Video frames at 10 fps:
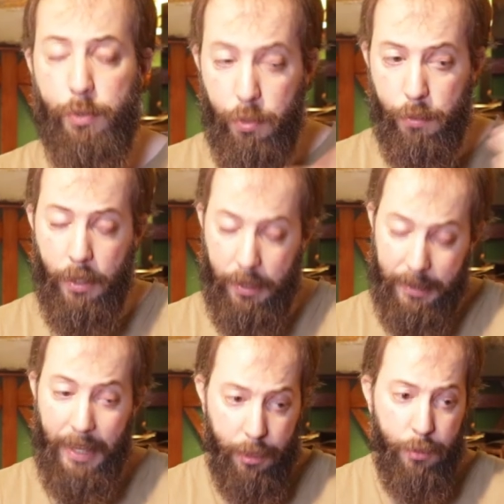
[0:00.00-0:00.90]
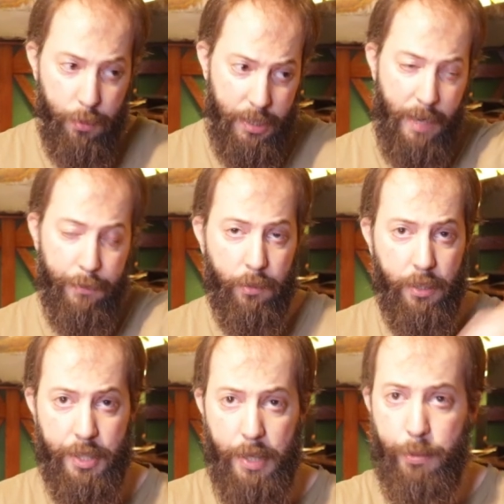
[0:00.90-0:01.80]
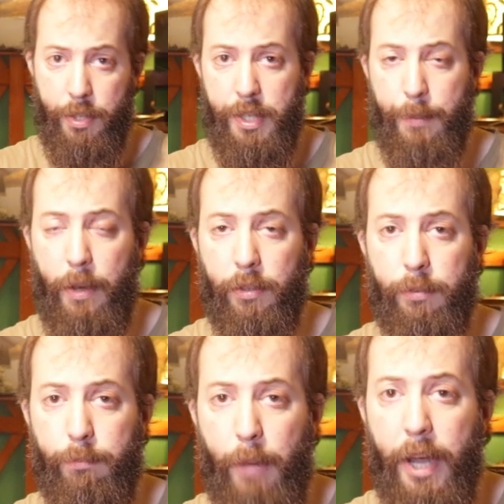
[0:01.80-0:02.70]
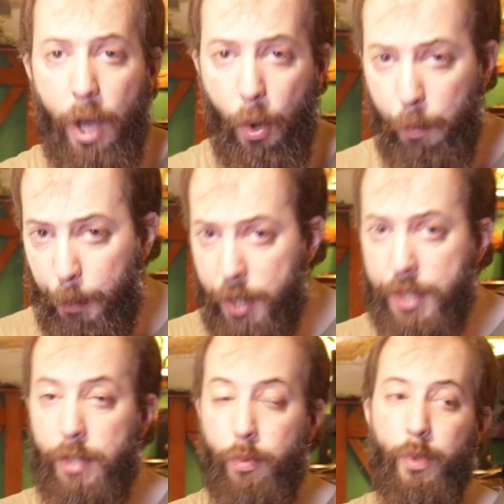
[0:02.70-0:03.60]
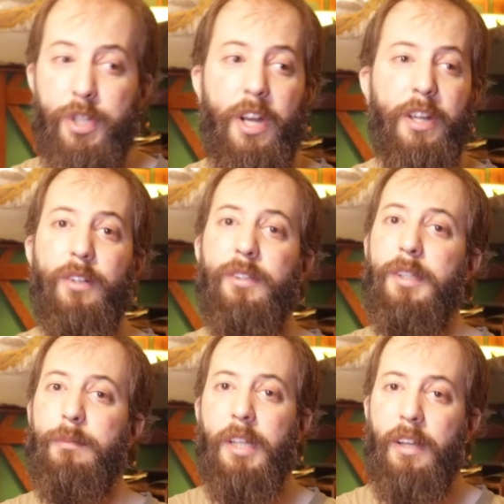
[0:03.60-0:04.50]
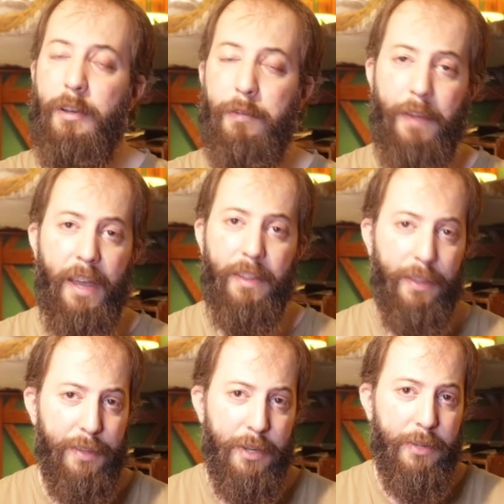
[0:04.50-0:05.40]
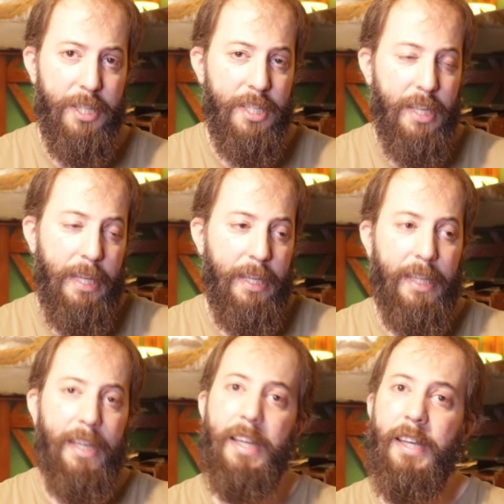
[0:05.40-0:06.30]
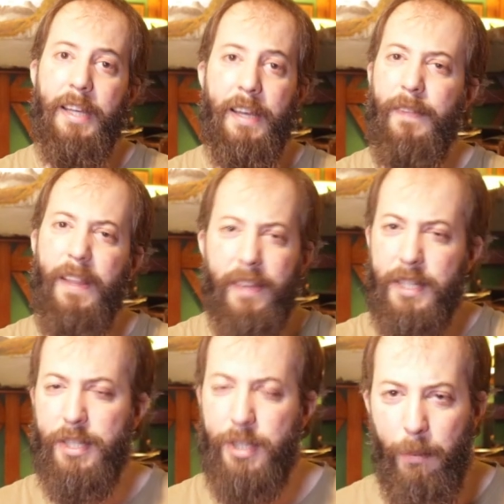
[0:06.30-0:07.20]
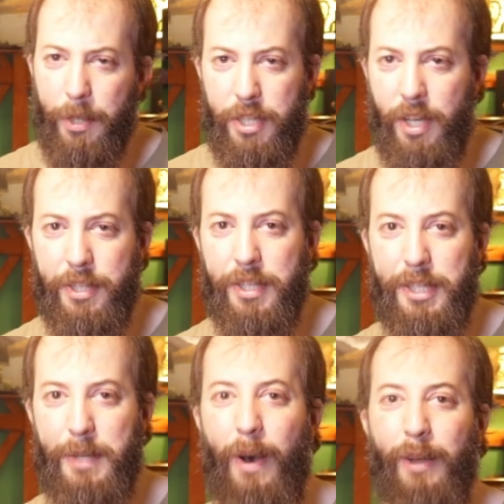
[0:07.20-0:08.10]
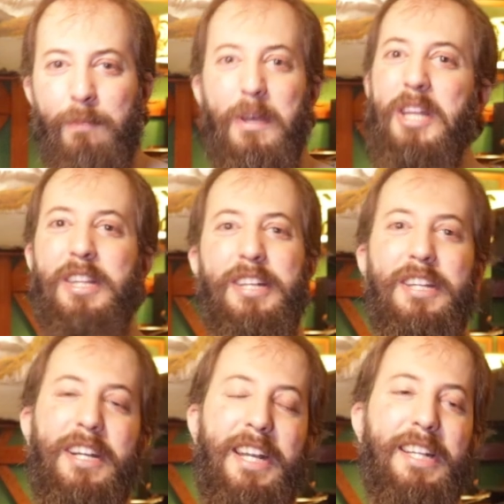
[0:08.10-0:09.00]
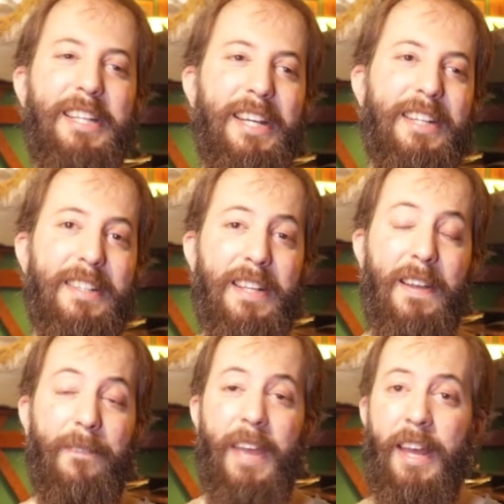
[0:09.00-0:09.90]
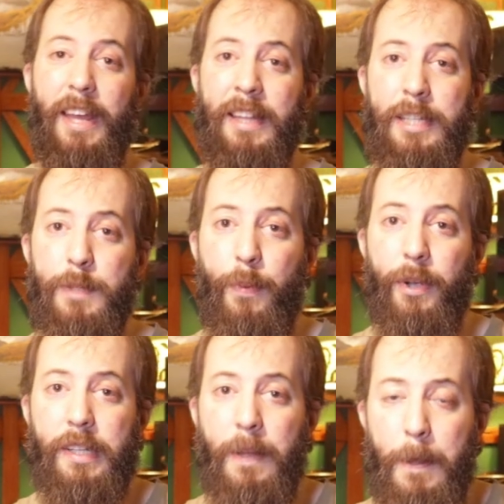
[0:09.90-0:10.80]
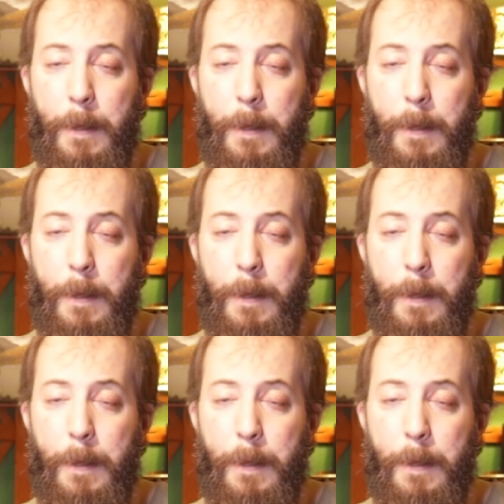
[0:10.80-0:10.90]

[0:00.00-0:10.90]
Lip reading: to several assumptions about my own person, which I call them fan theories. And there's so much nonsense about me in the internet that at this point,